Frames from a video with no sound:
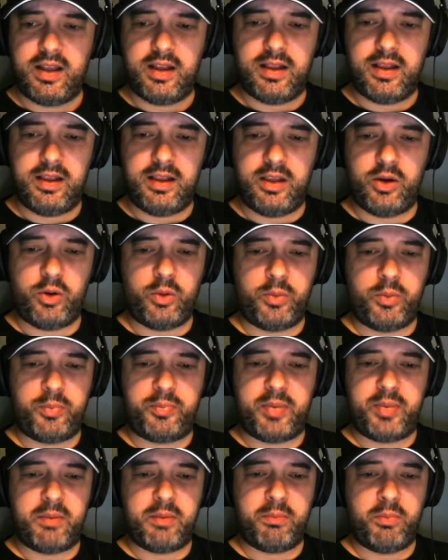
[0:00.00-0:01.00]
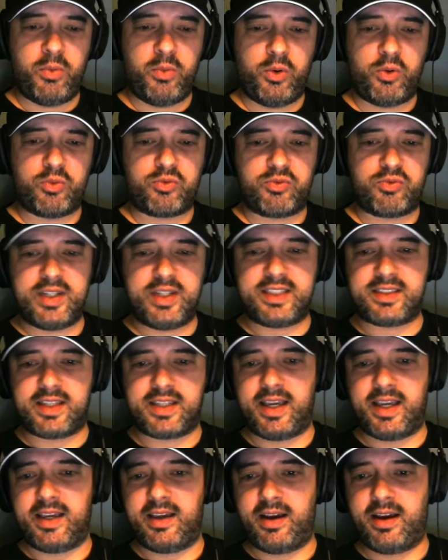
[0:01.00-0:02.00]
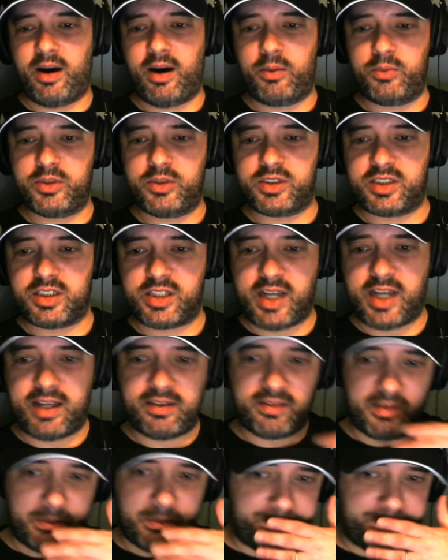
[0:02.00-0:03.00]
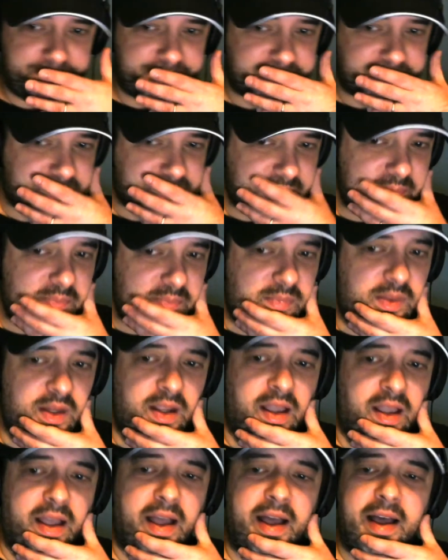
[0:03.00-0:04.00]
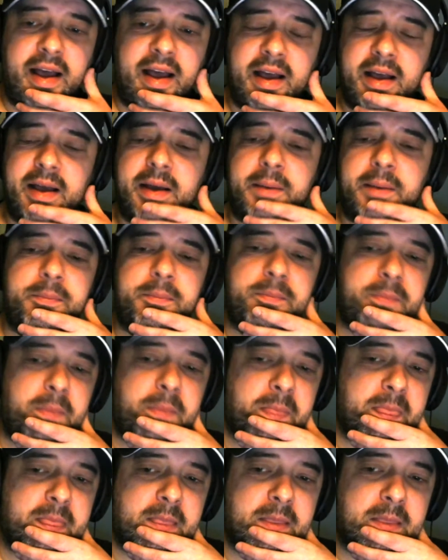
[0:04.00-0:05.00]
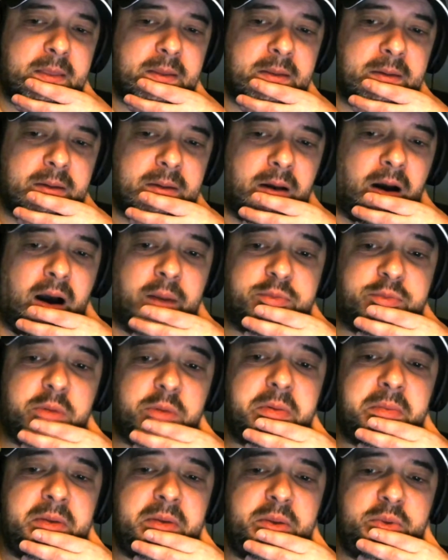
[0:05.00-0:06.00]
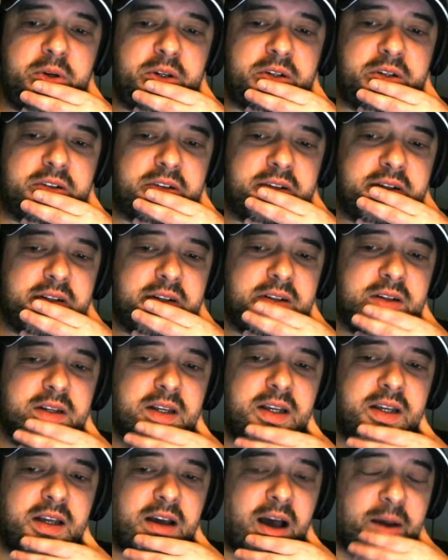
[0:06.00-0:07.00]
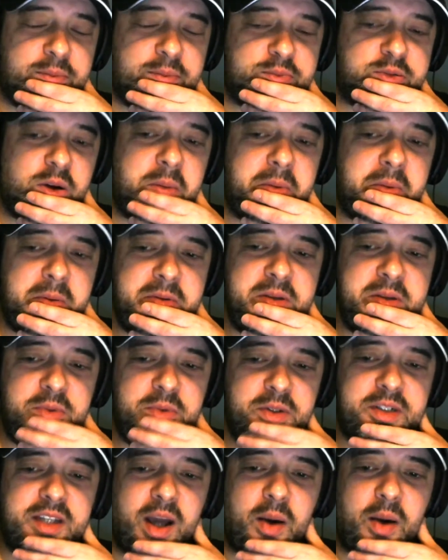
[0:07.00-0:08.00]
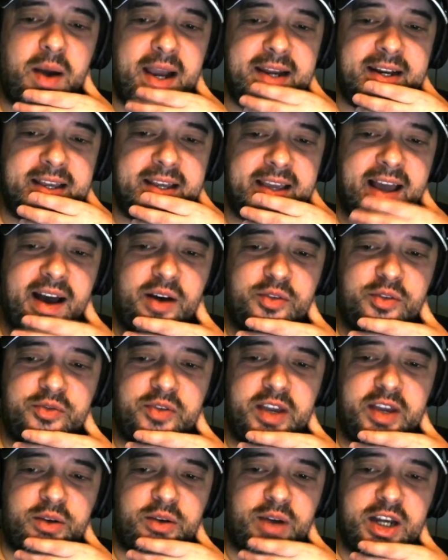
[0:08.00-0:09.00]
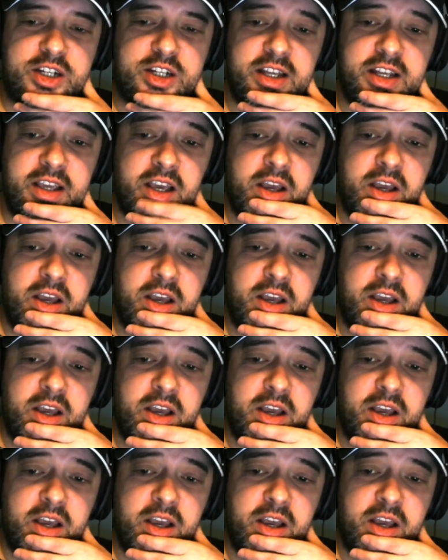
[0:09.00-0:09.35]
Little bit more risky, I would suggest. I probably would go Ayling out of fear, actually.